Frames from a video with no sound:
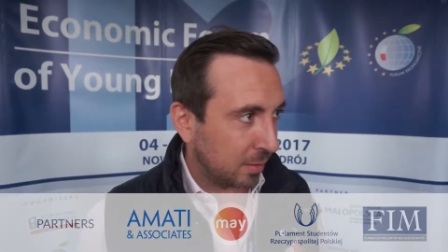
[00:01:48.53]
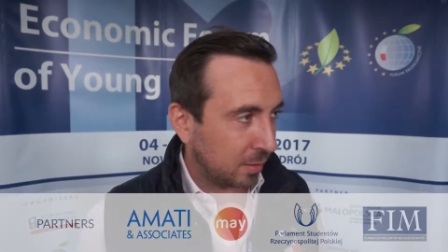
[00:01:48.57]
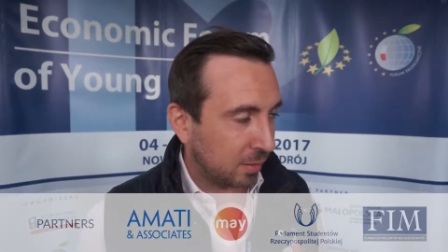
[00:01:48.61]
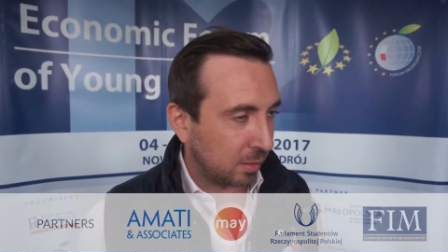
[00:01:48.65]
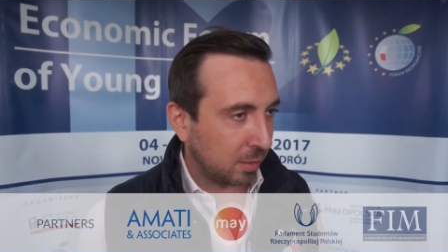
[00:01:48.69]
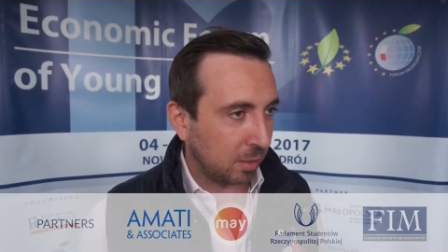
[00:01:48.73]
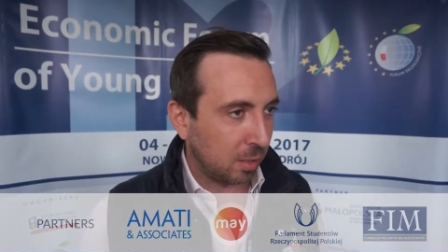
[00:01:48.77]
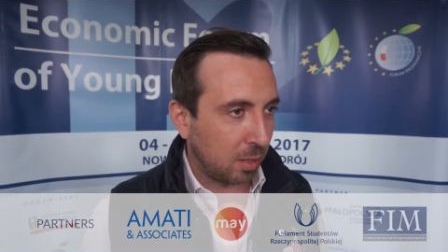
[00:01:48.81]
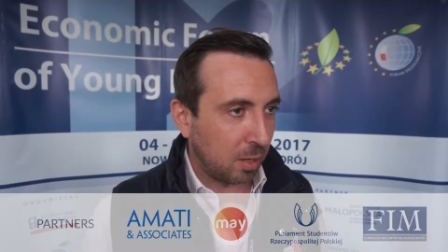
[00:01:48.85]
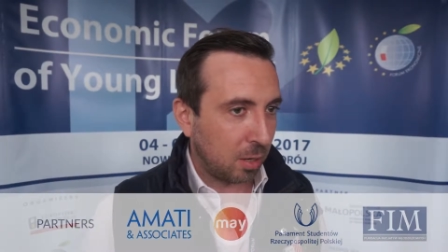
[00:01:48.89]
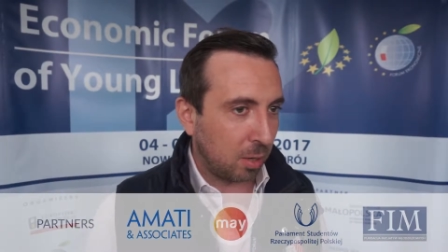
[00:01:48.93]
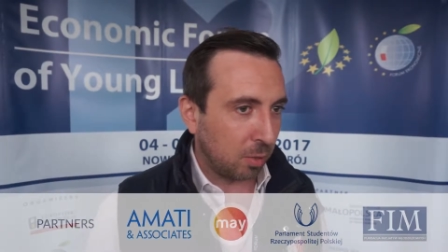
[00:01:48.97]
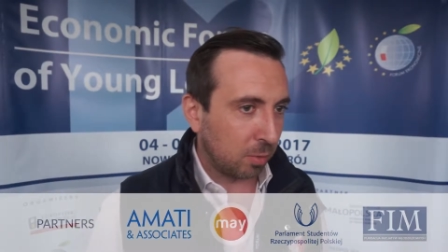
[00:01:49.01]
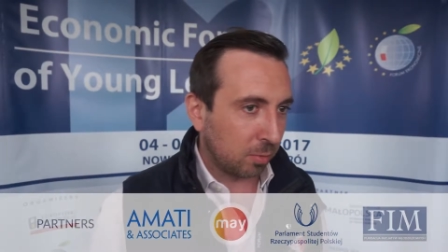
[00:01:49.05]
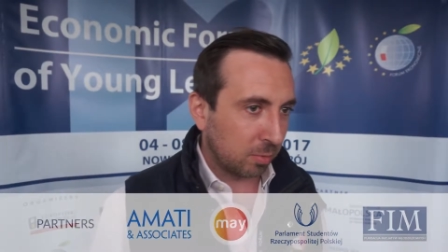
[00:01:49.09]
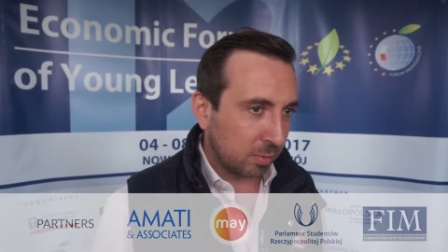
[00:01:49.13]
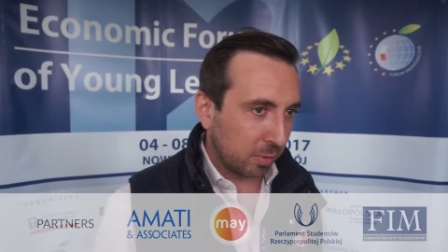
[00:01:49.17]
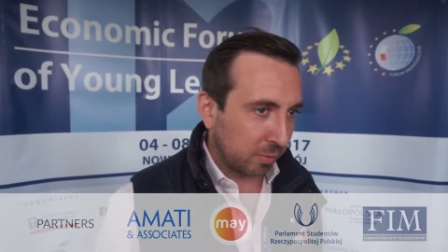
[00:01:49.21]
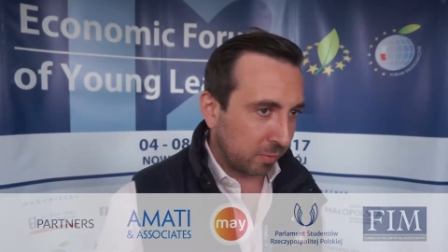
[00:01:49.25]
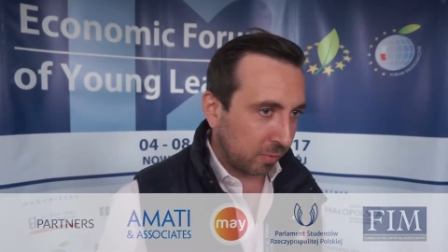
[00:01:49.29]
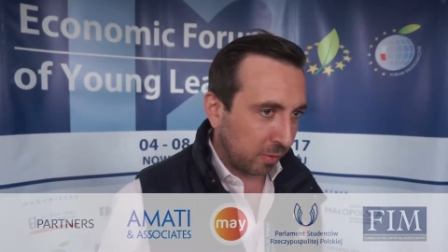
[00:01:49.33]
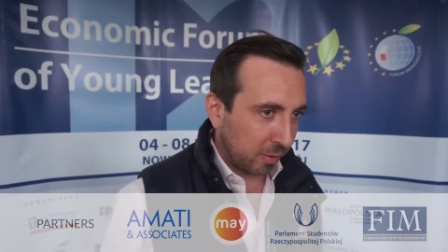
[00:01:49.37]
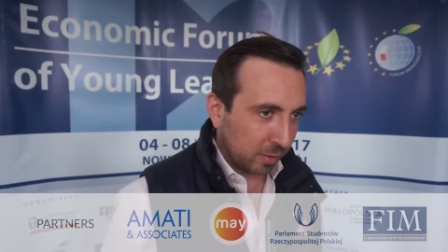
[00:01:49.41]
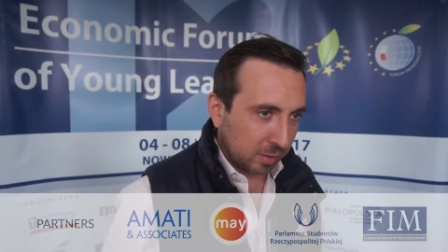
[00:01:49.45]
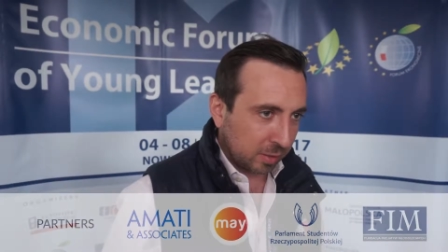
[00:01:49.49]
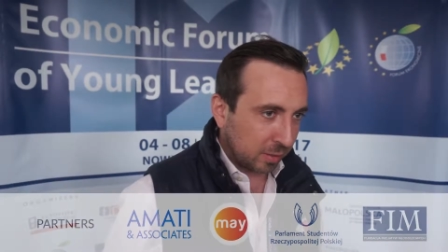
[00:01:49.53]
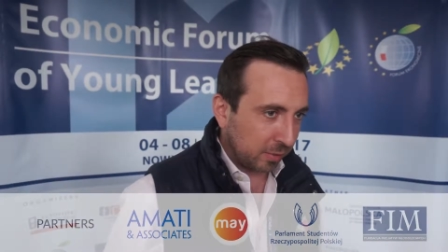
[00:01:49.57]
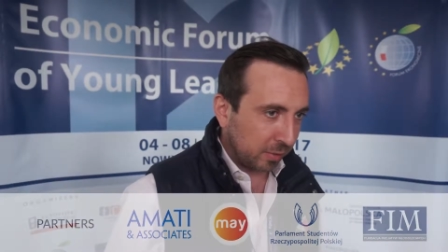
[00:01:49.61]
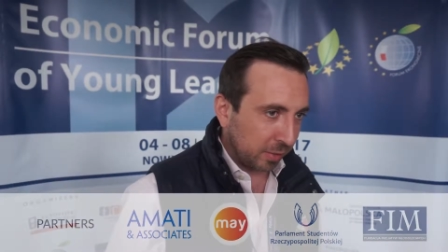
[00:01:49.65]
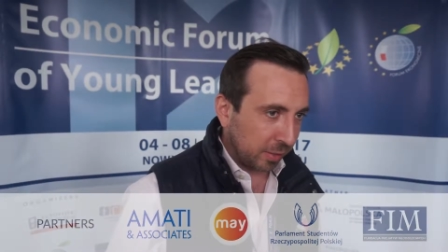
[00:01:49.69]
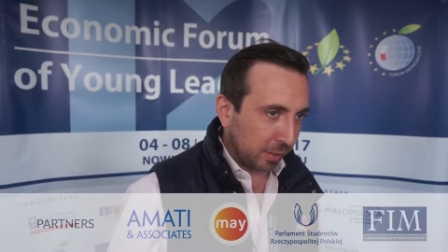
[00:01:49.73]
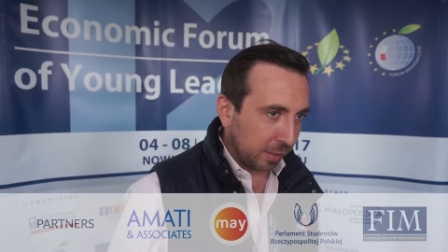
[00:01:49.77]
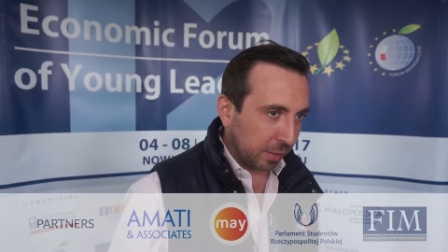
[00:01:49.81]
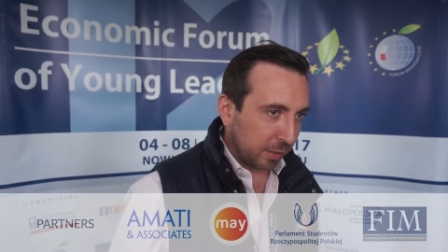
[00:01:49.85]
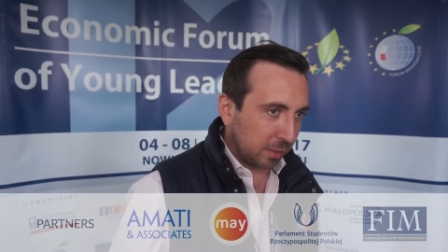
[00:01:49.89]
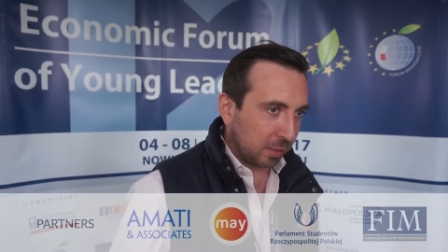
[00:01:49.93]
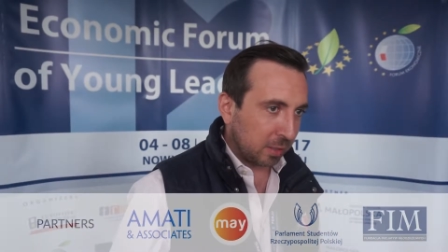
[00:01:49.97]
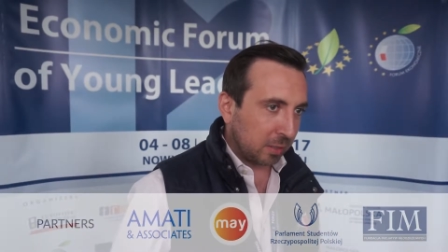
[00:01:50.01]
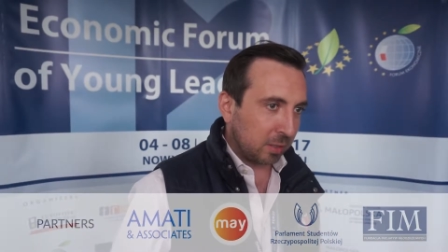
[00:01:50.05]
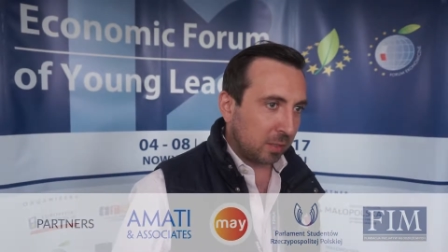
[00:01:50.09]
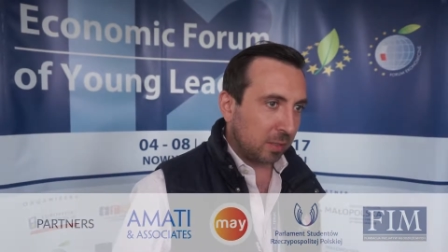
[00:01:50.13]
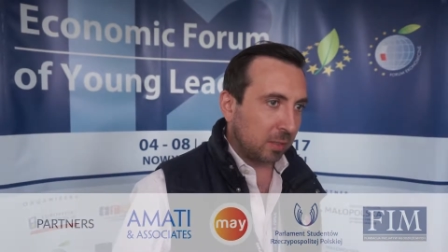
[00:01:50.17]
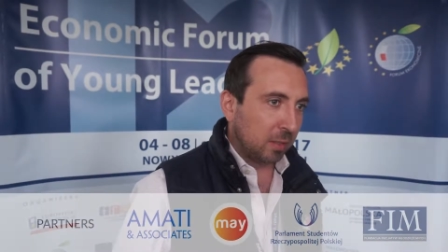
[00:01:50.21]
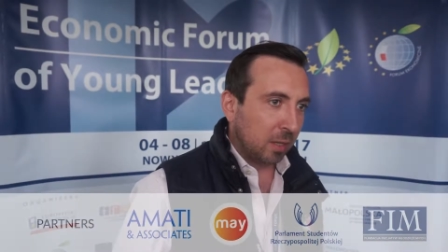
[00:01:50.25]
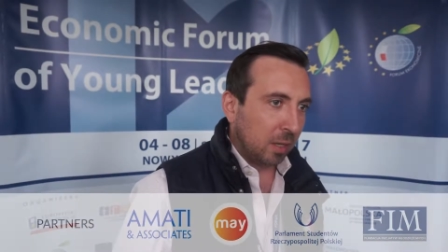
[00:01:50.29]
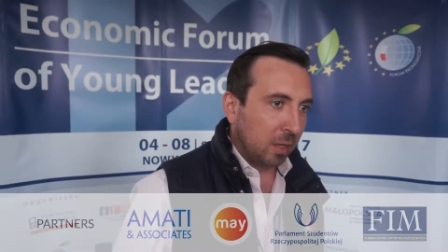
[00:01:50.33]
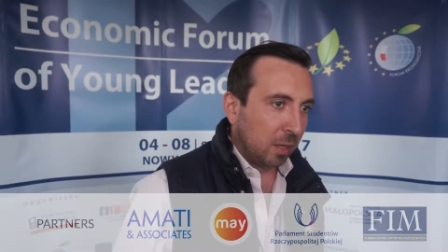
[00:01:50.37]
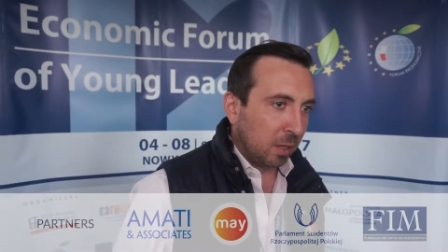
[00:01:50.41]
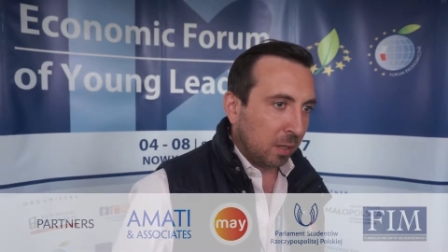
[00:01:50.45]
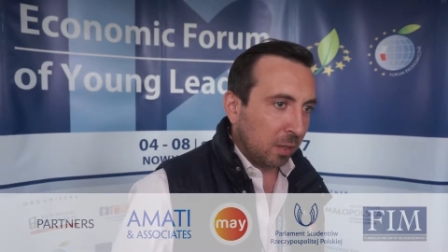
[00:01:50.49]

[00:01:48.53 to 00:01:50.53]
So the first thing is,